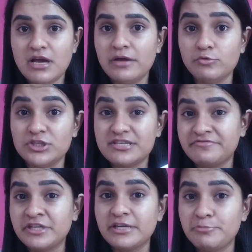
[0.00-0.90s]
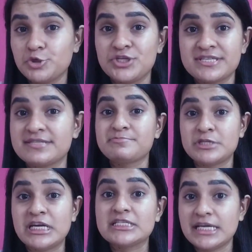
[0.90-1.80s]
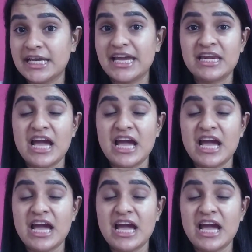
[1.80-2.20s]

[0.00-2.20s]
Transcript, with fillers: I would definitely purchase product again.